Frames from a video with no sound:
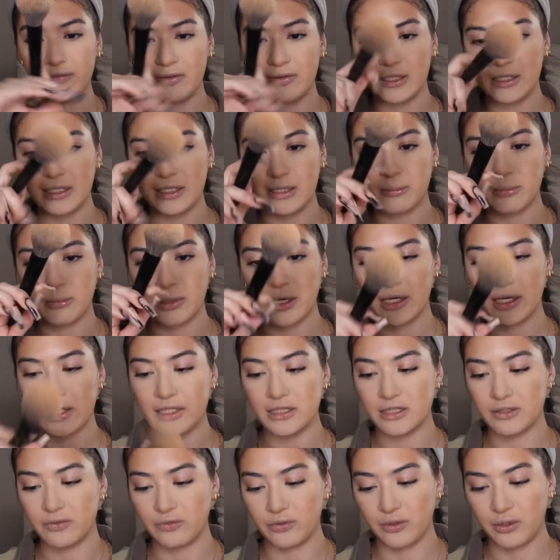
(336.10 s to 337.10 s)
and then my
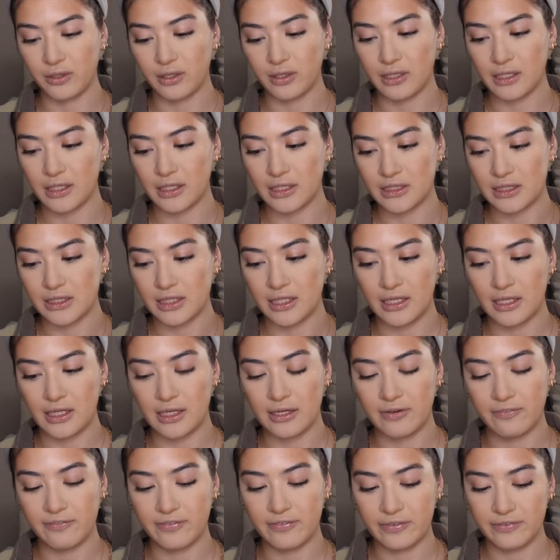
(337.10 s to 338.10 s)
Sephora collection
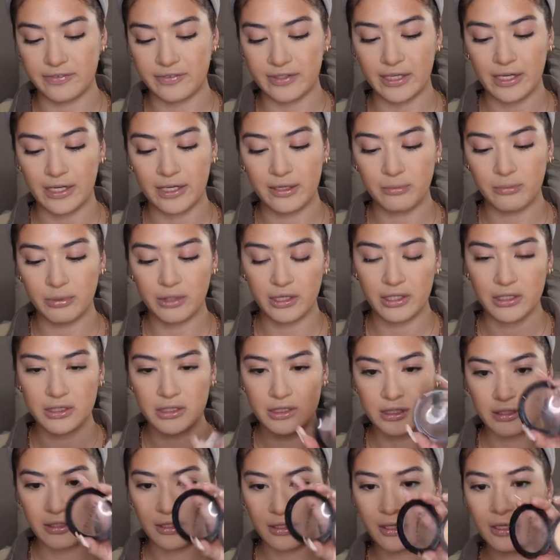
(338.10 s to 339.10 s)
59 brush.